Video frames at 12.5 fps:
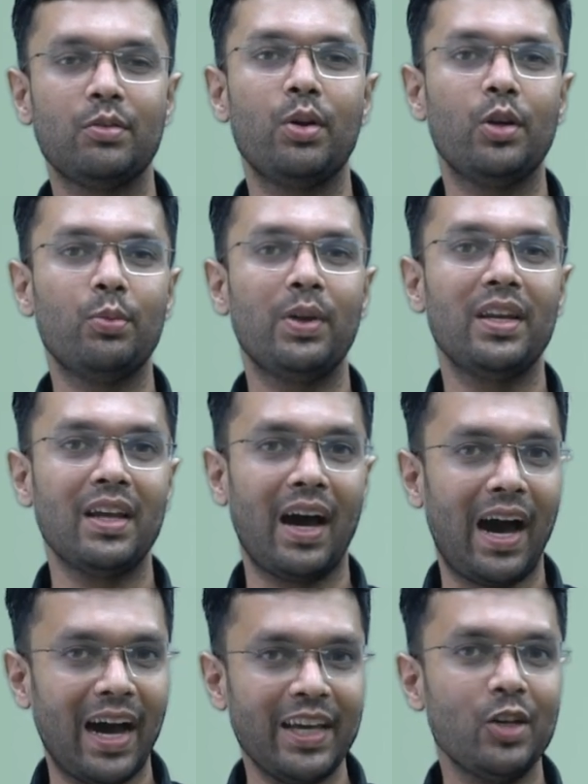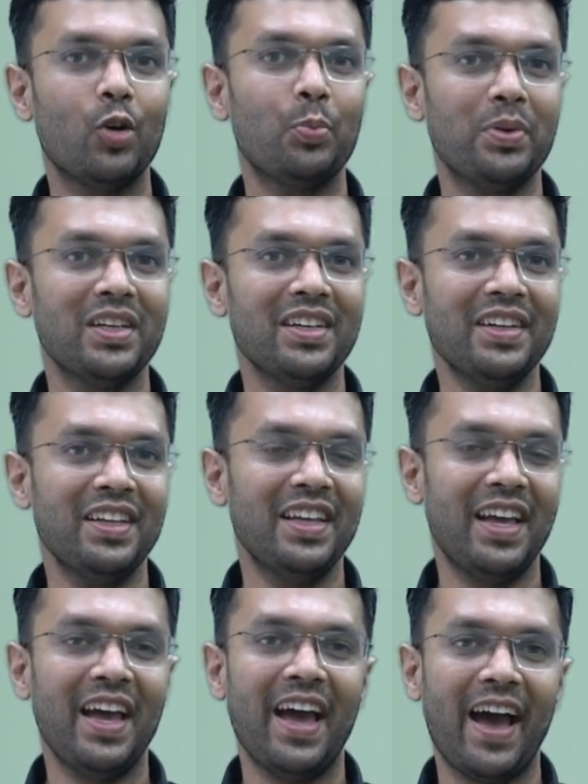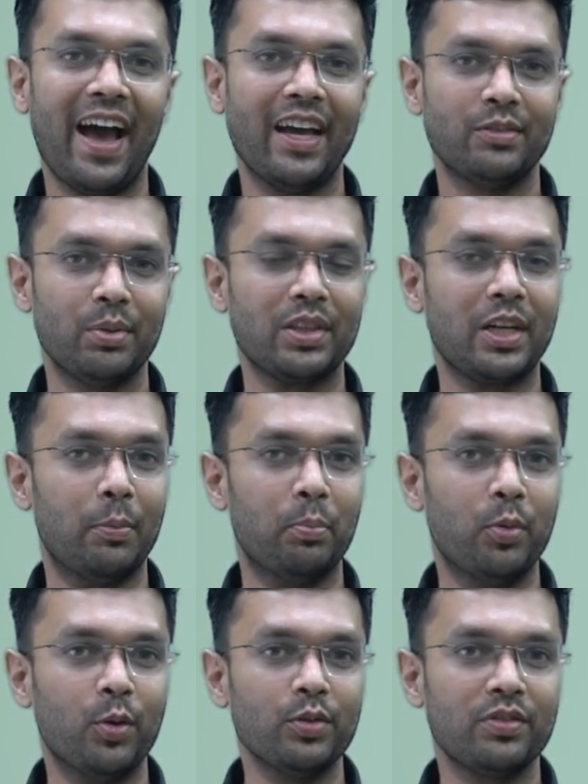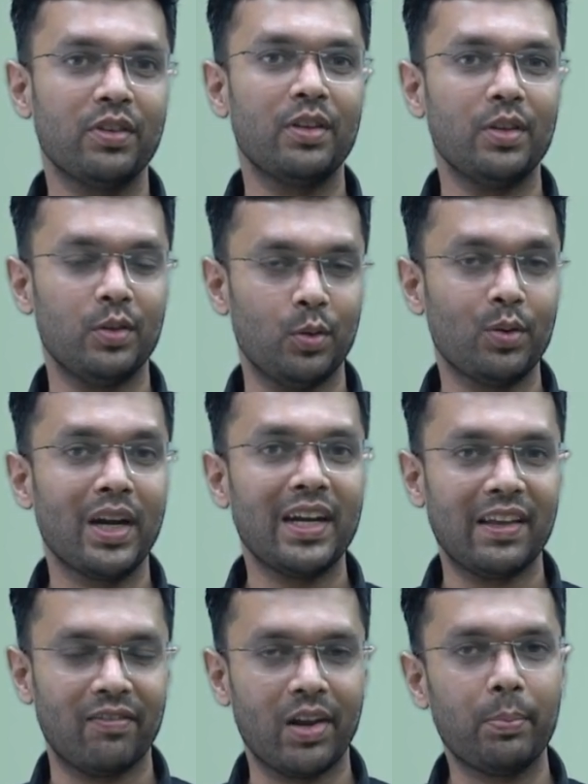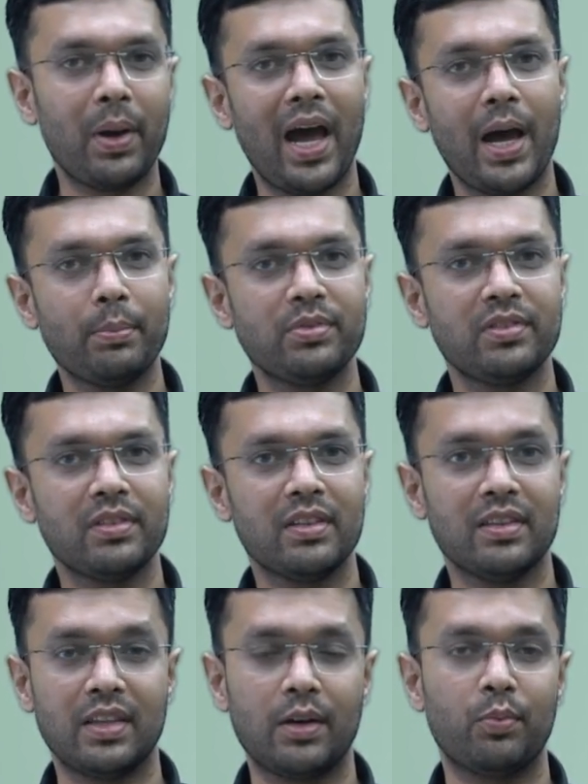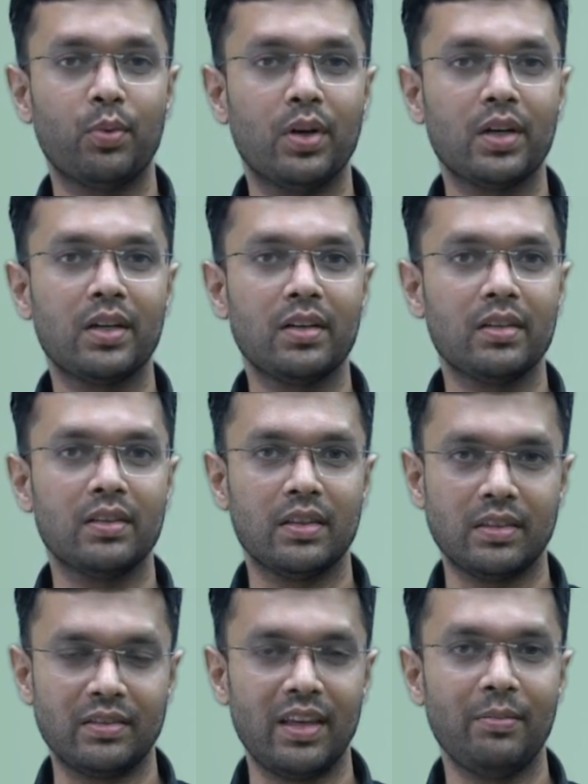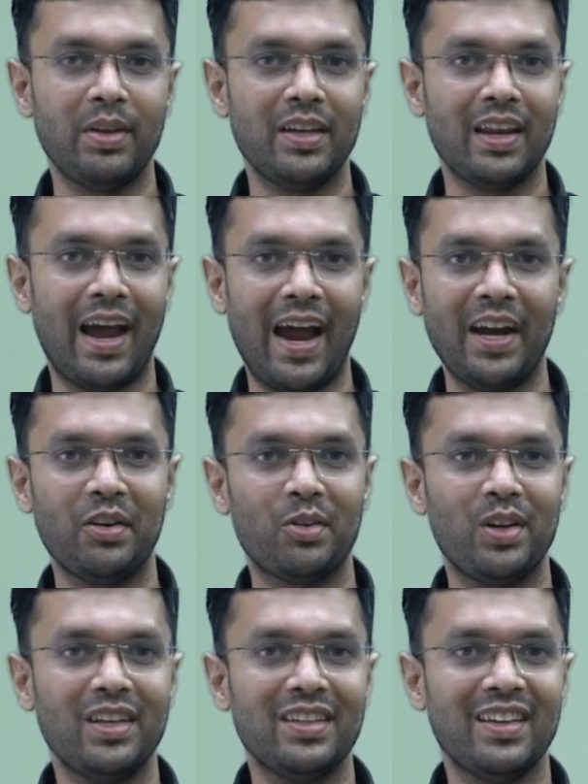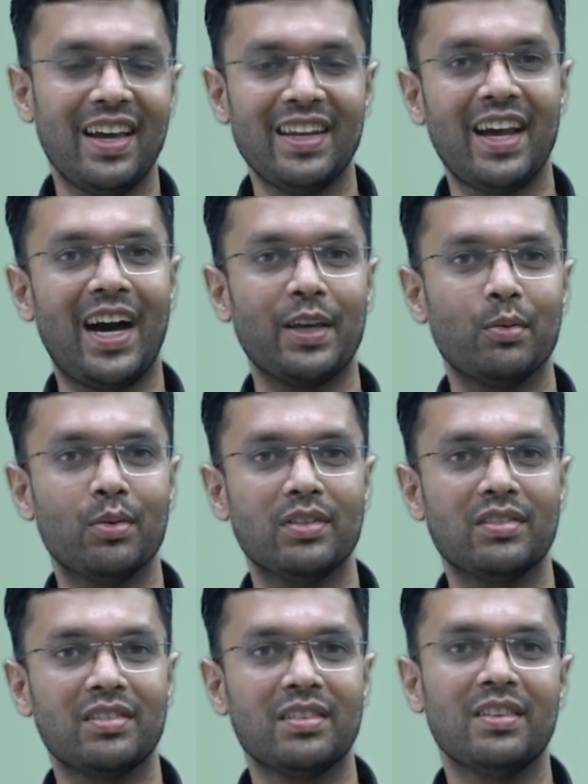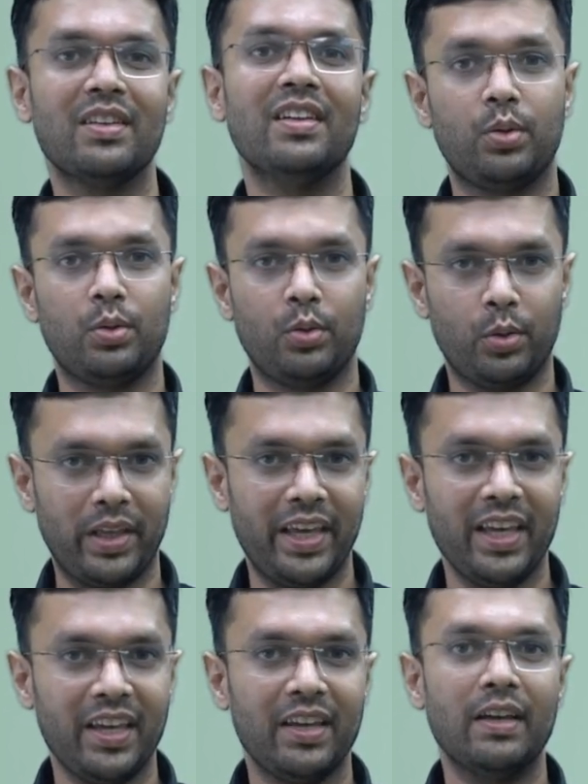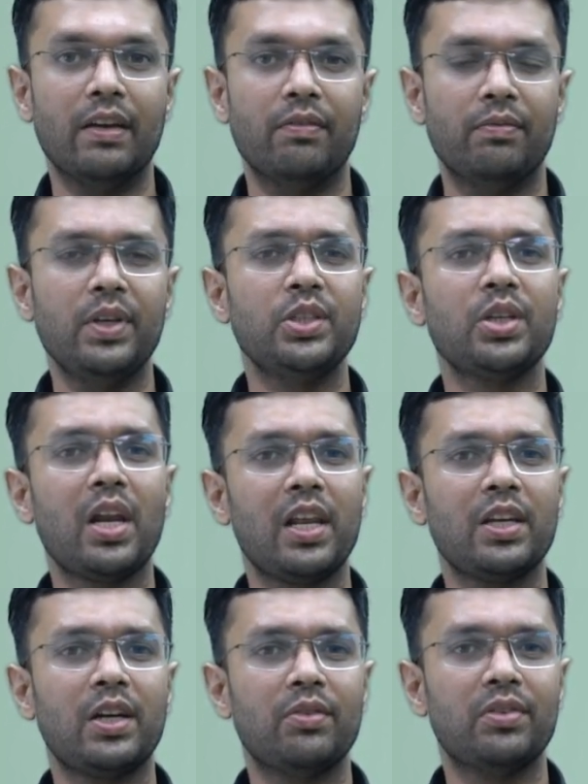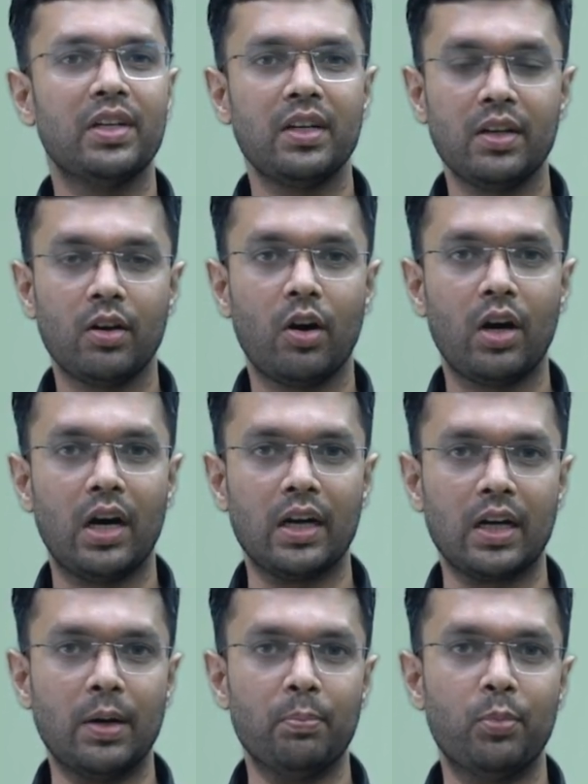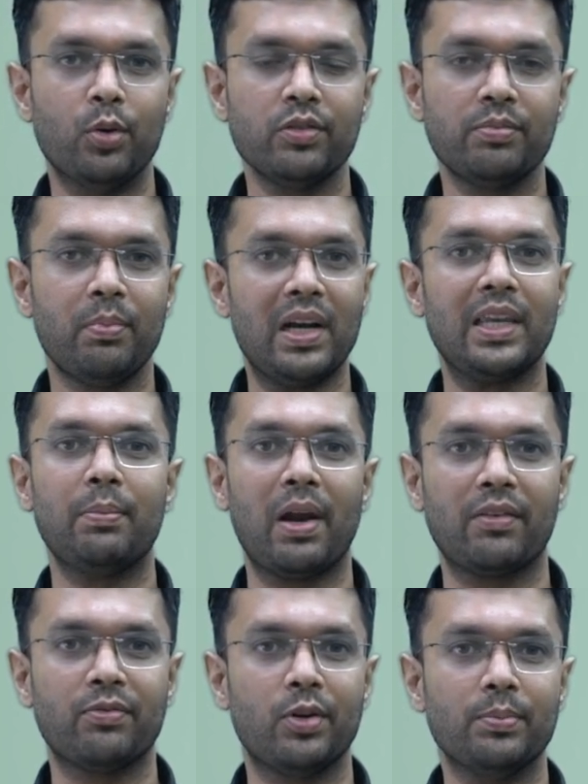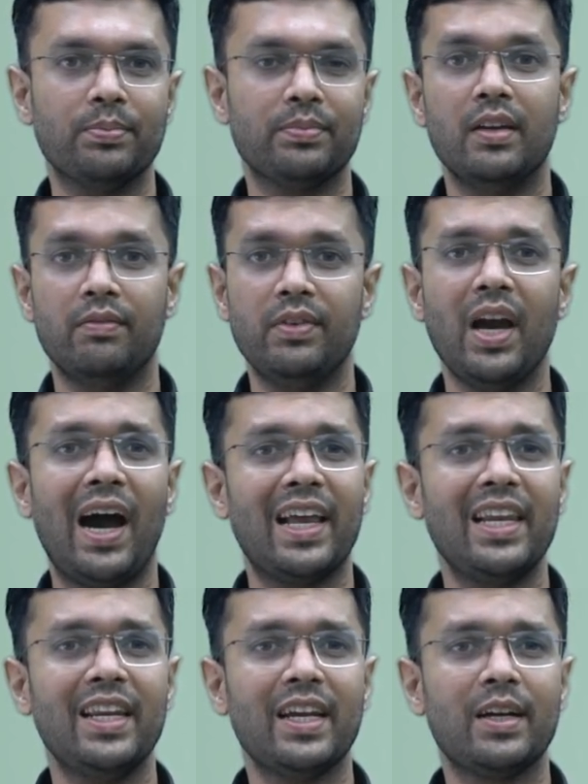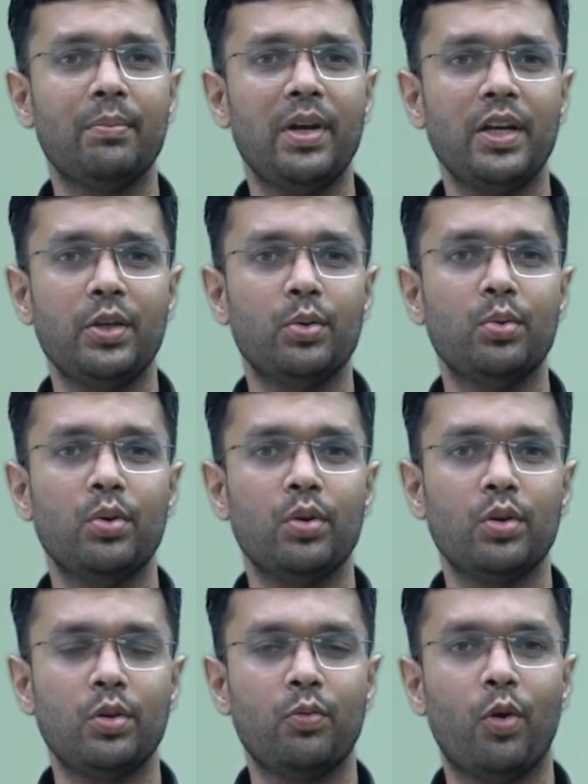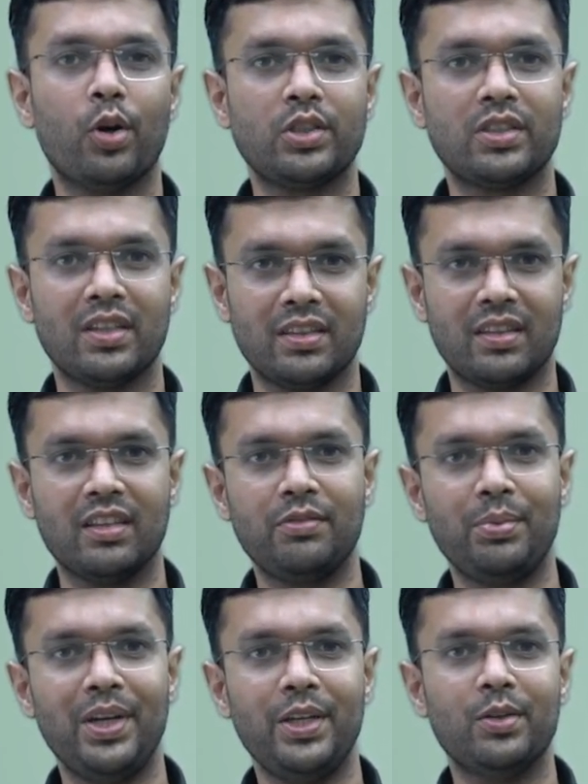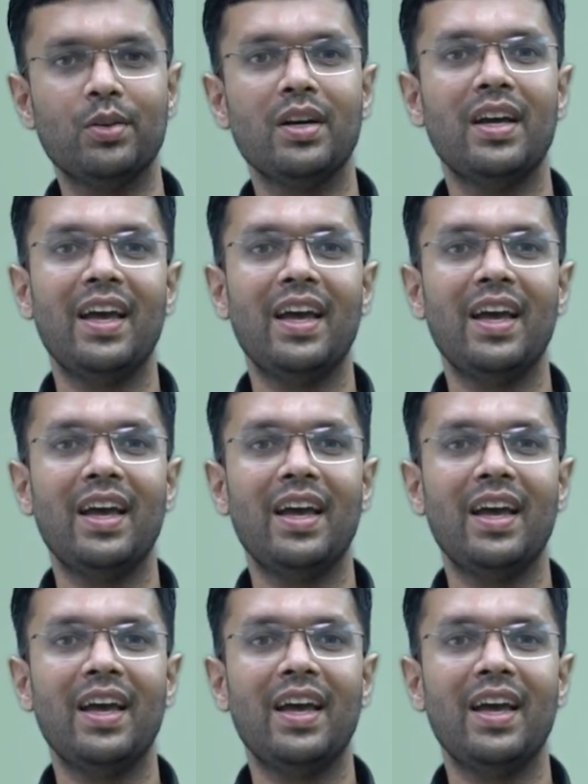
going to be an eye-opener, as with Compose, you can develop apps that work the same in Android and iOS. Today, we shall uncover a Compose multiplatform. We highly recommend you to watch this video